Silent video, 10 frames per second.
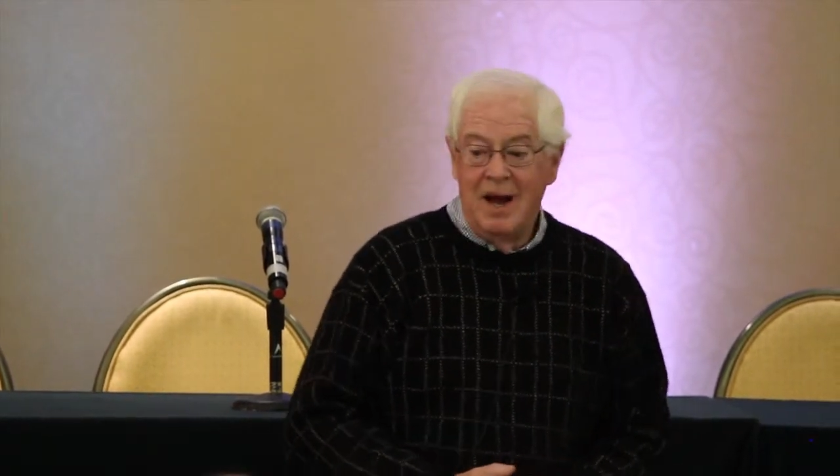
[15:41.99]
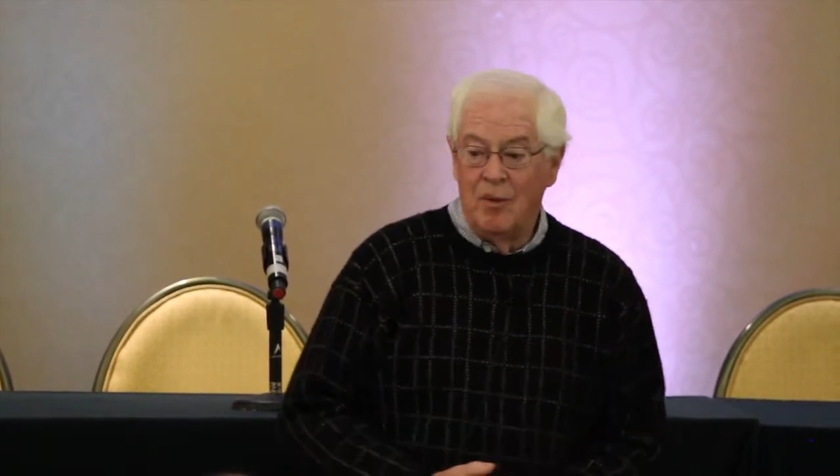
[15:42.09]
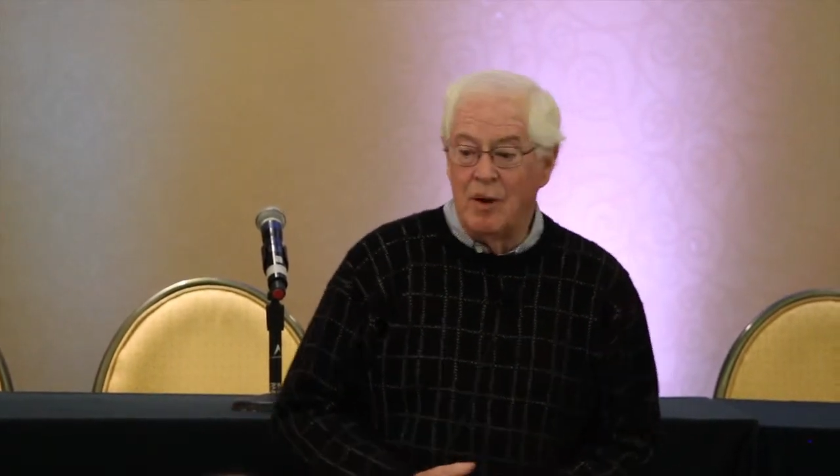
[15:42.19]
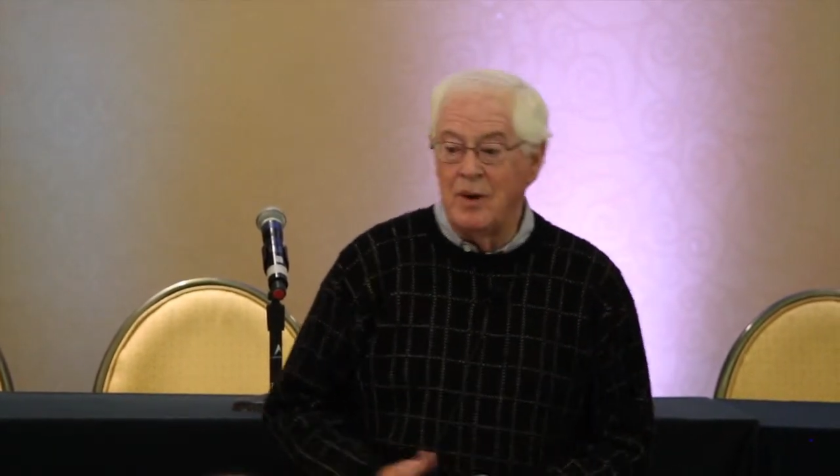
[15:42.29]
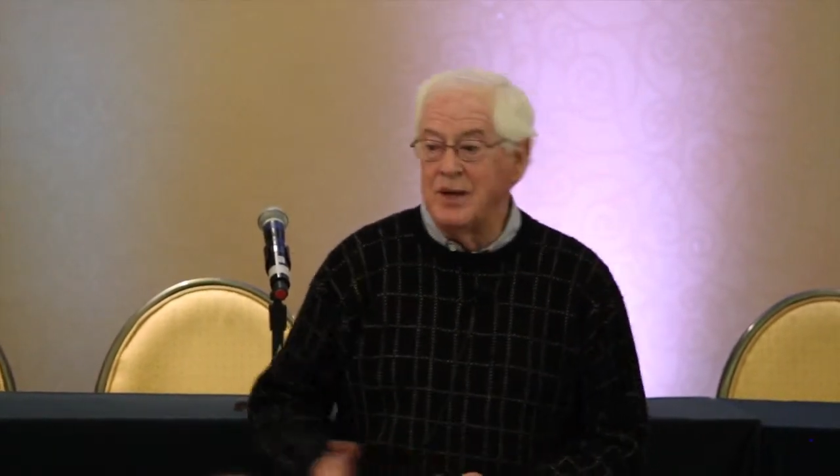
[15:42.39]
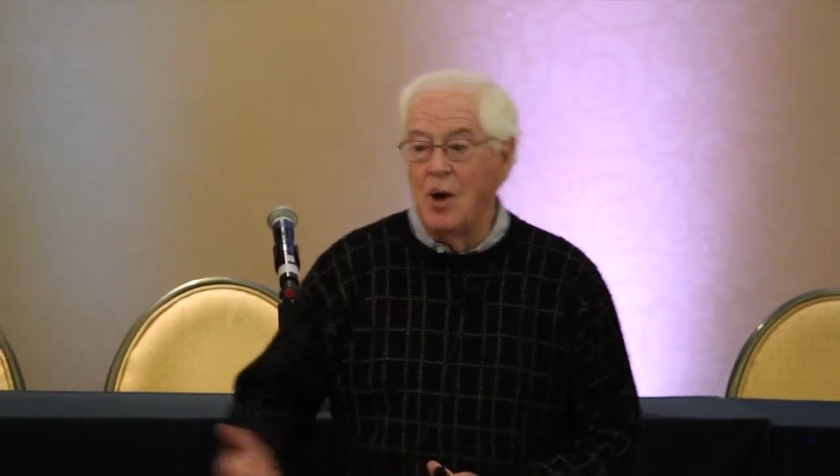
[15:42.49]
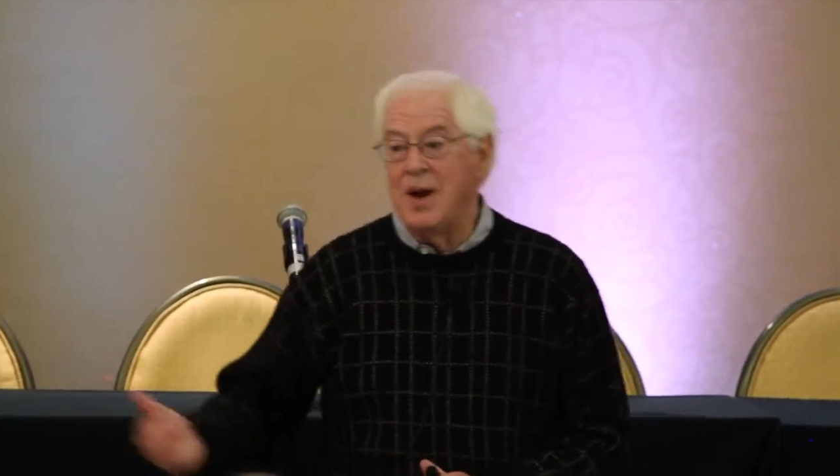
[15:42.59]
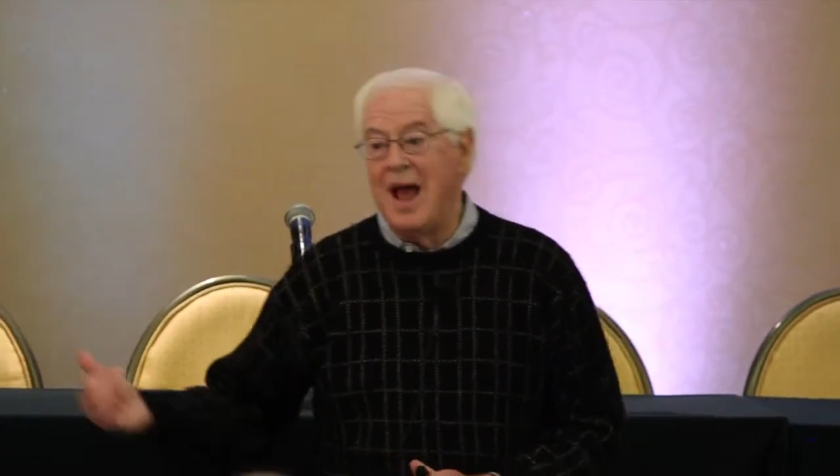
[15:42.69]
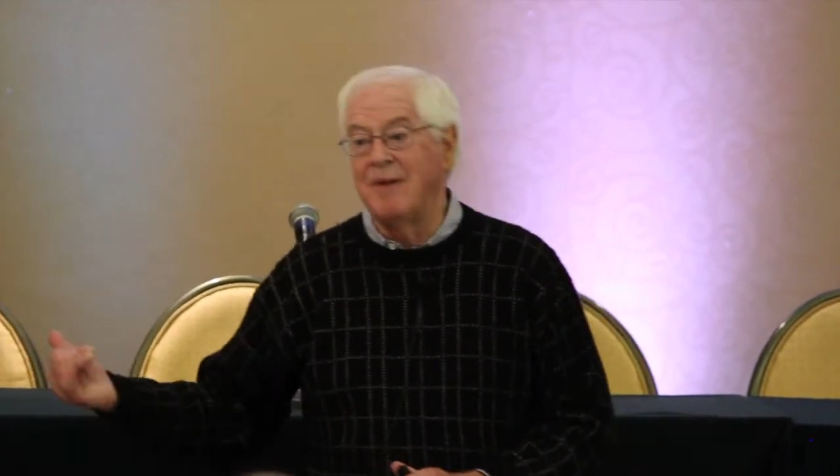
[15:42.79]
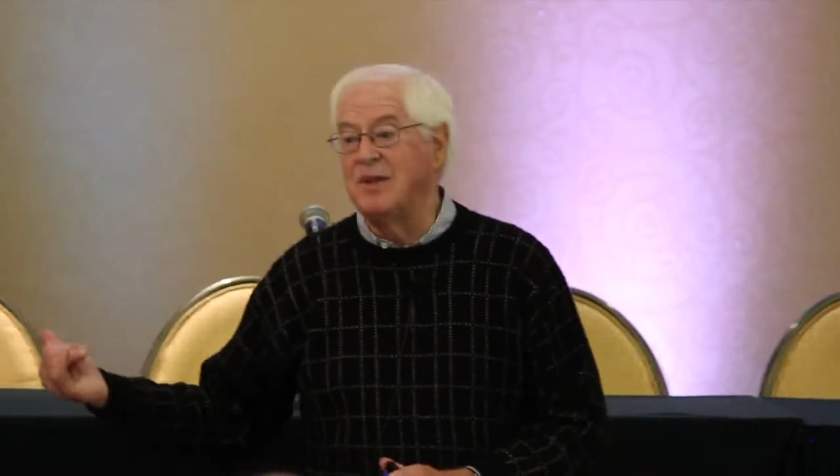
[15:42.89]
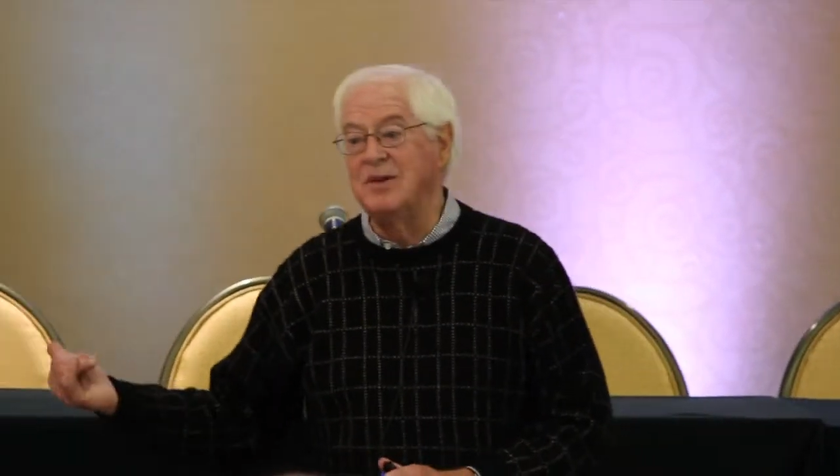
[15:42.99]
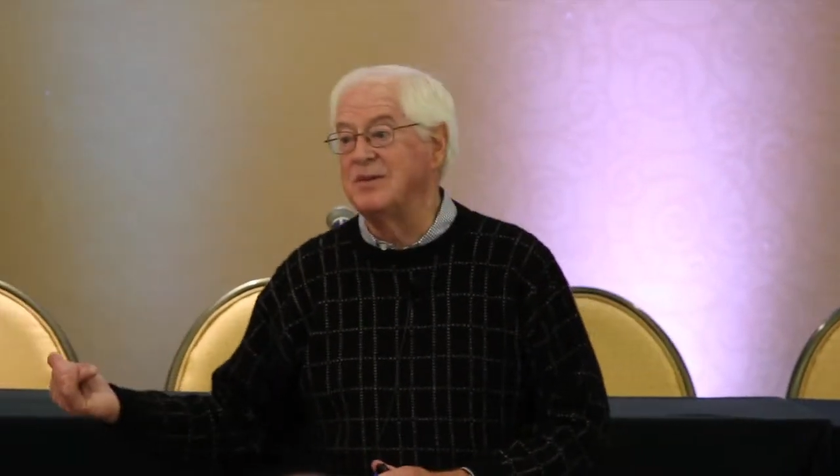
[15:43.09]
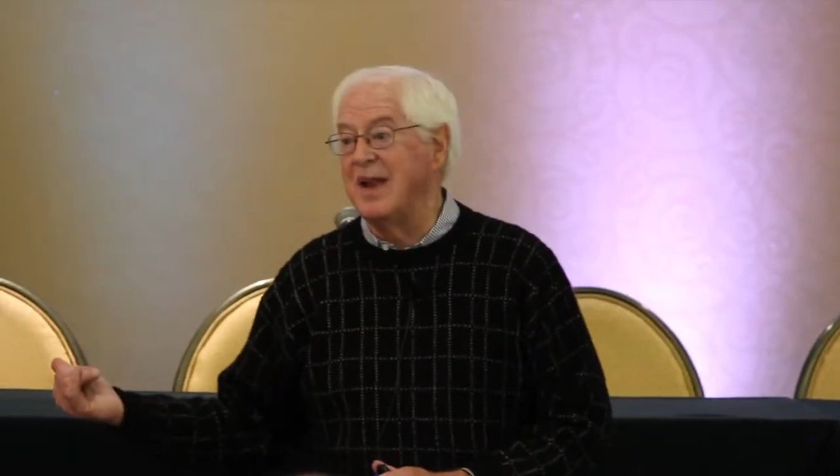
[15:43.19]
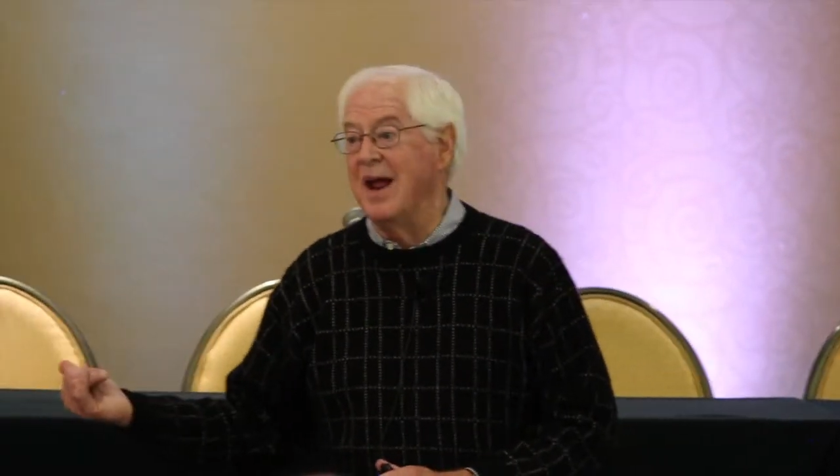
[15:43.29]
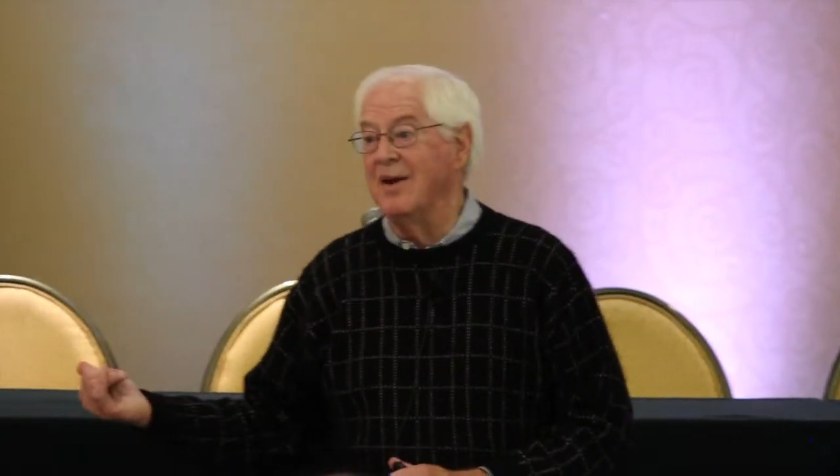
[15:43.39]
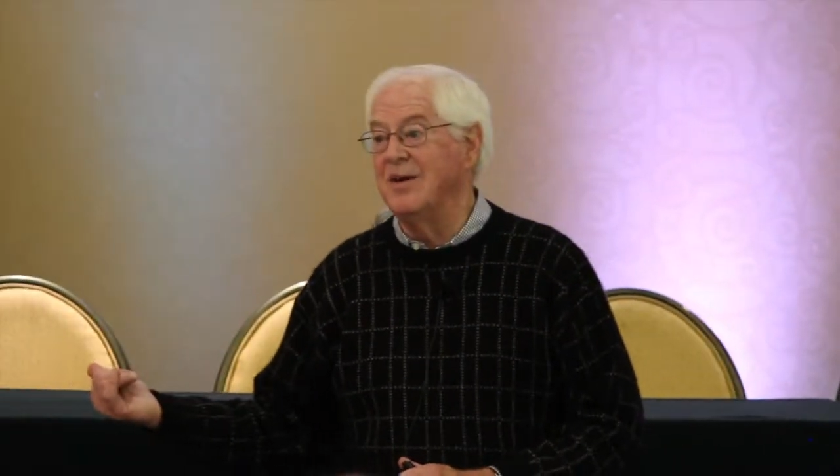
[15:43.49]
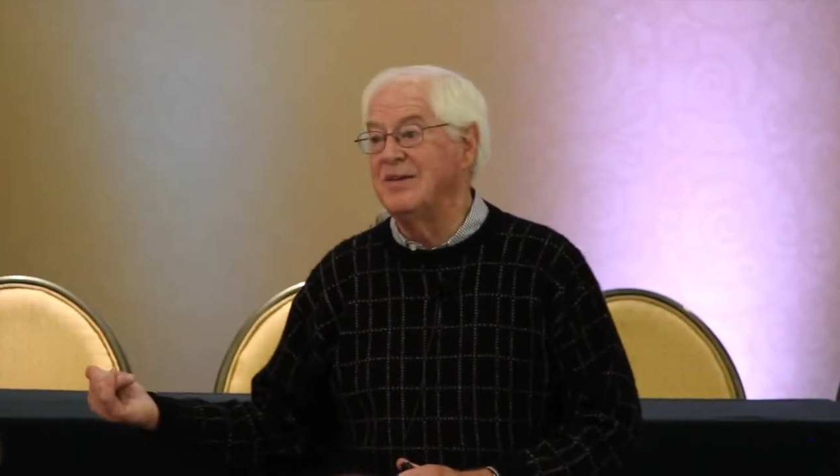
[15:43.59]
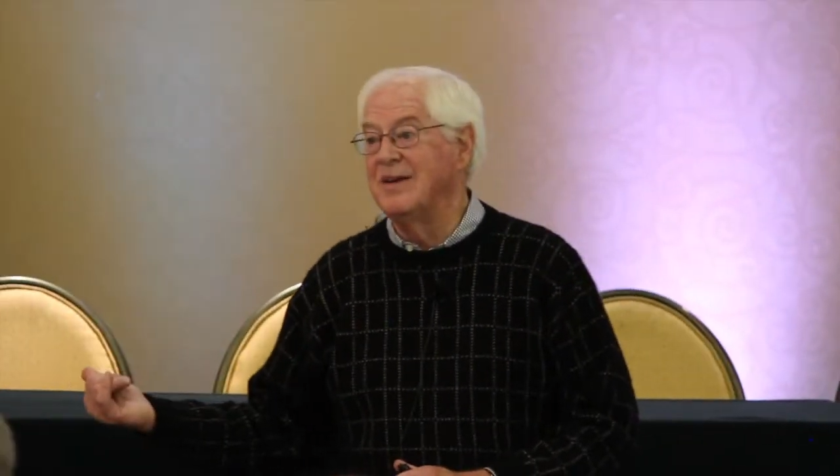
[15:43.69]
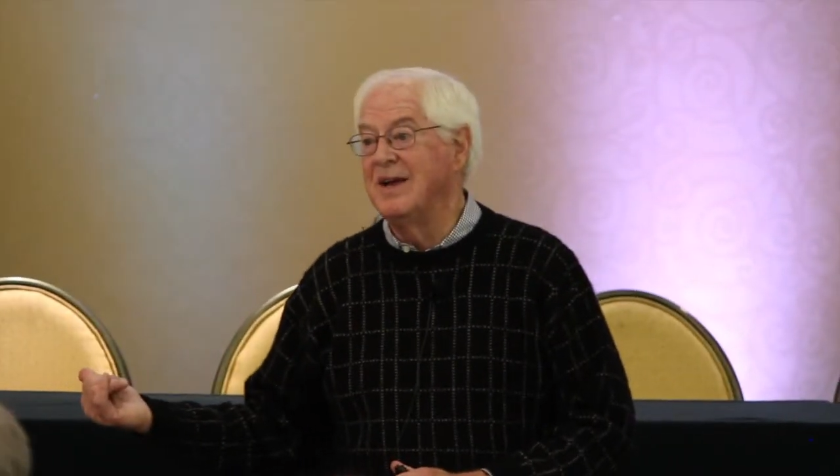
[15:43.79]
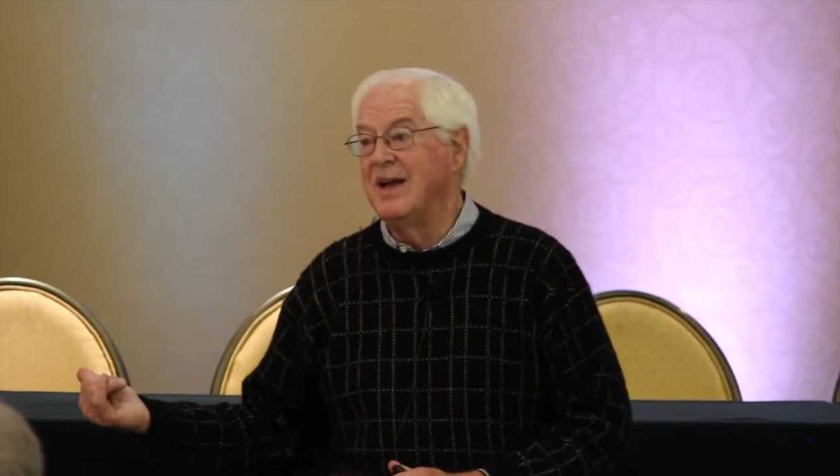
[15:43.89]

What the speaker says: where we don't have these standards,